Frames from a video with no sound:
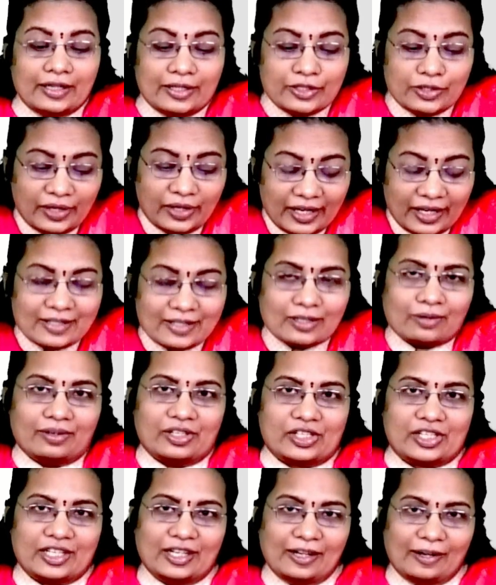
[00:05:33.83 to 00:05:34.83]
Today's
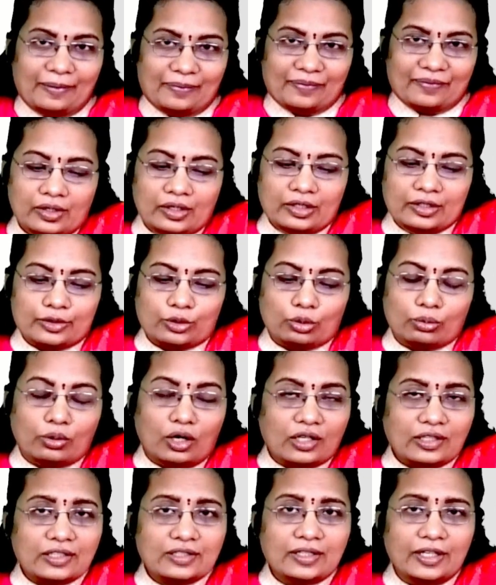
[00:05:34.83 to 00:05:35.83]
question. So
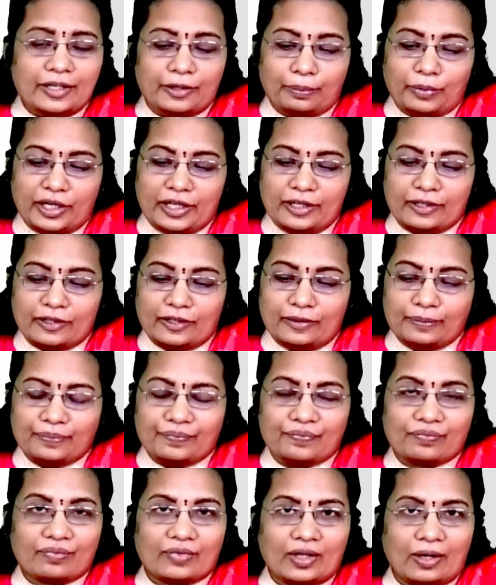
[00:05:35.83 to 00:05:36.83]
what is the remainder
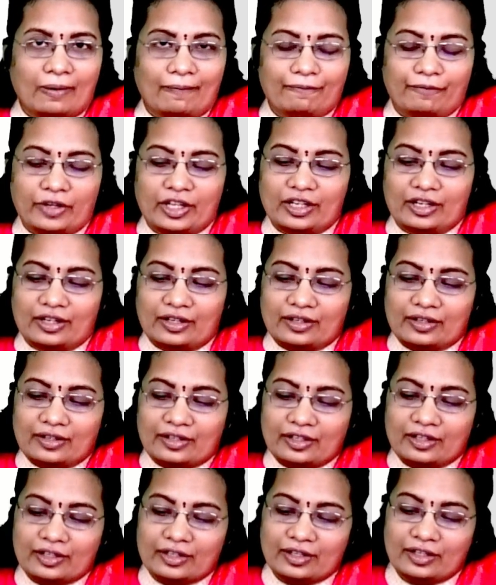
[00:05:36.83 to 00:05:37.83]
when
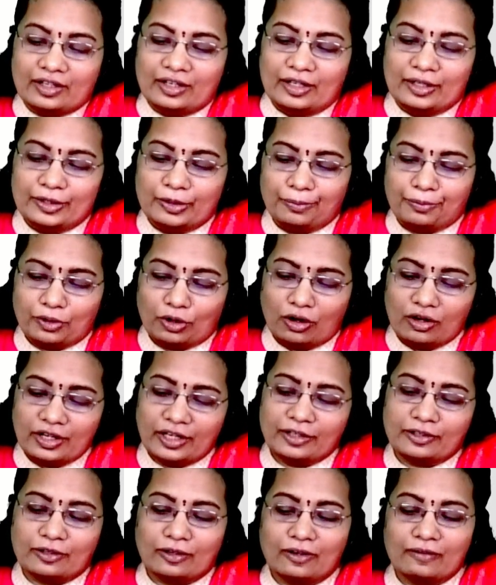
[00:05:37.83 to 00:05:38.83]
the
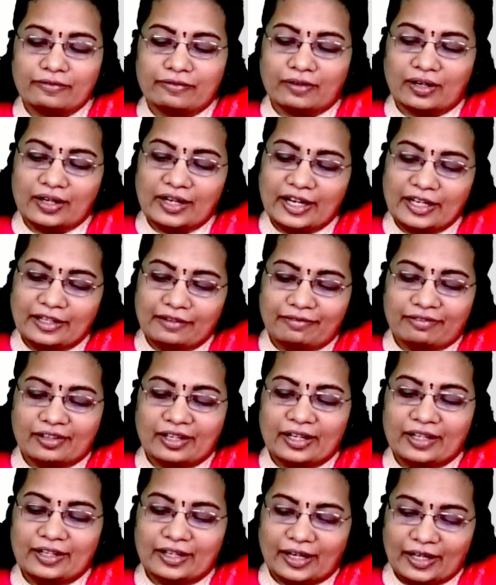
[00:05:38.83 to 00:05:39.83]
product of
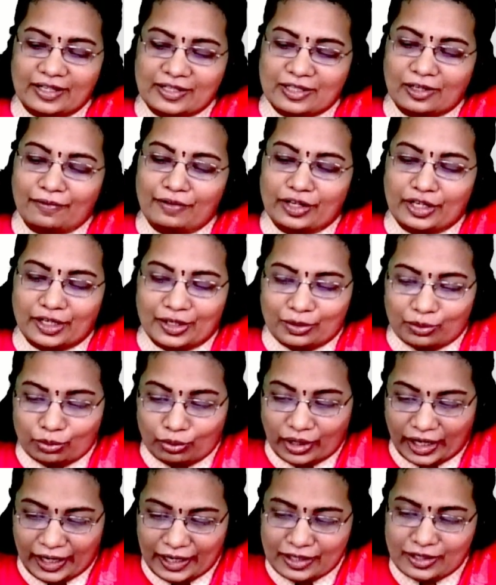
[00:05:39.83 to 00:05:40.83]
185,
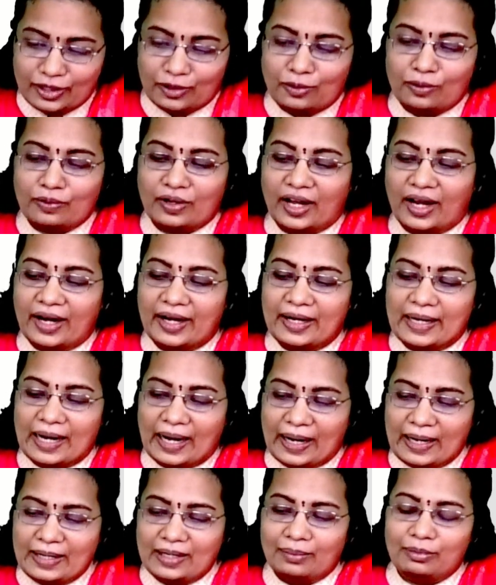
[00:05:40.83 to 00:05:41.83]
972, 809,
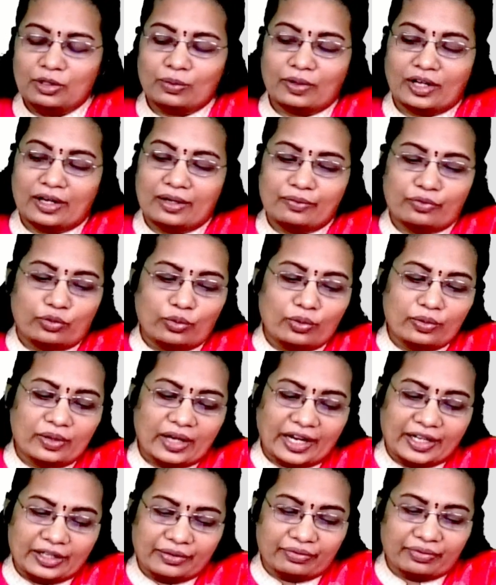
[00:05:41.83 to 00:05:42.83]
911,
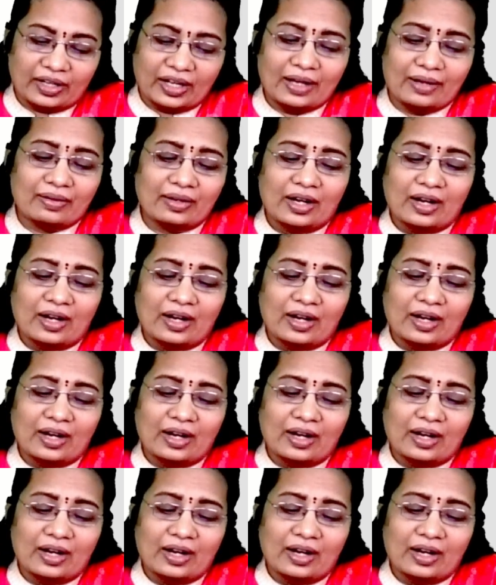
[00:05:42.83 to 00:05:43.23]
495